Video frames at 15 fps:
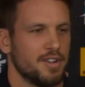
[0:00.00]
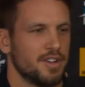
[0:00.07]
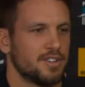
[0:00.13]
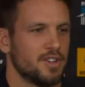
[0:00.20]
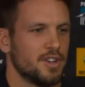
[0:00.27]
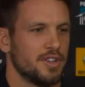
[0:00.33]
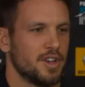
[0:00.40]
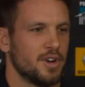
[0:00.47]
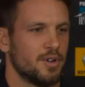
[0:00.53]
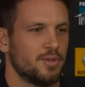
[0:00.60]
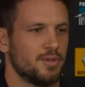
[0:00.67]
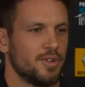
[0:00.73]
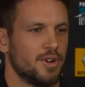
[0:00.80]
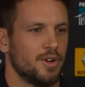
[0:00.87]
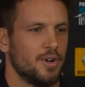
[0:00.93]
and certainly
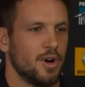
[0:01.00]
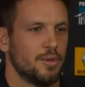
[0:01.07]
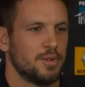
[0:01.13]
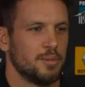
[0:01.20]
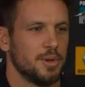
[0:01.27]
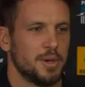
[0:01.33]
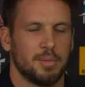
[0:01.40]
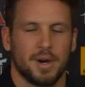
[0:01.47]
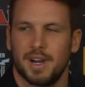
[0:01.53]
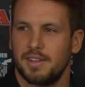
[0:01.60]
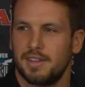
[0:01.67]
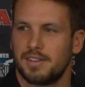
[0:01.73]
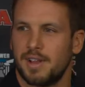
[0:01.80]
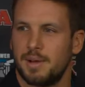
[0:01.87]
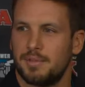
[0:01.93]
I'll hope to be a part of
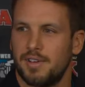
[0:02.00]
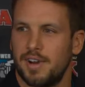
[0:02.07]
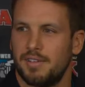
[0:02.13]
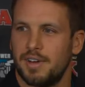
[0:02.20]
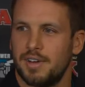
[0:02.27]
this club forever.